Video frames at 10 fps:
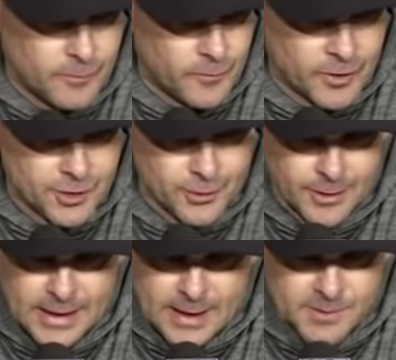first
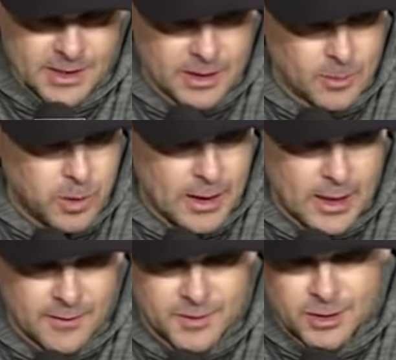three games into the
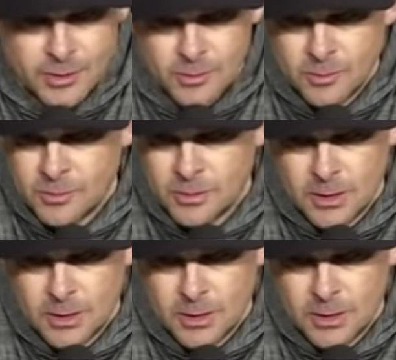playoffs too.